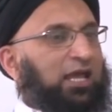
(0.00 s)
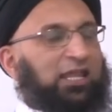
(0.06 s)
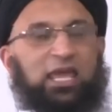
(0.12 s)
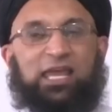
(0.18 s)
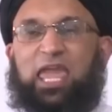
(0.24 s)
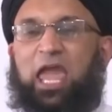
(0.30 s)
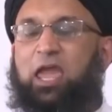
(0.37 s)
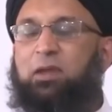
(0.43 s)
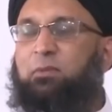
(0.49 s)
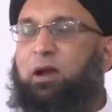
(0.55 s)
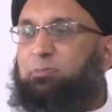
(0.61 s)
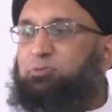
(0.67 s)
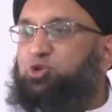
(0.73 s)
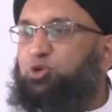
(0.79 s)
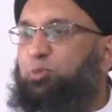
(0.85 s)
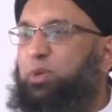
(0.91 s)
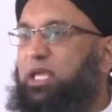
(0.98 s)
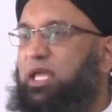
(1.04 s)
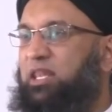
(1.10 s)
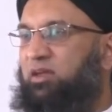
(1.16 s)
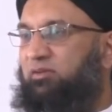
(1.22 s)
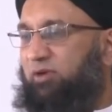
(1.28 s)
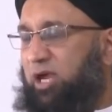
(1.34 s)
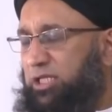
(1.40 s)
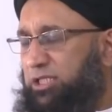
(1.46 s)
and they came up to me,
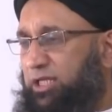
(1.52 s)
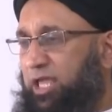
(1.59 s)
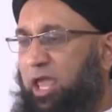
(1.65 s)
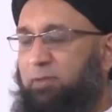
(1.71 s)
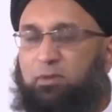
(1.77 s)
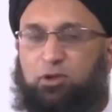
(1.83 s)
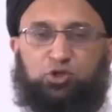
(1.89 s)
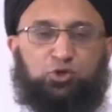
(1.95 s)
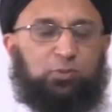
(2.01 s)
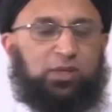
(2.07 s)
and the waiter came up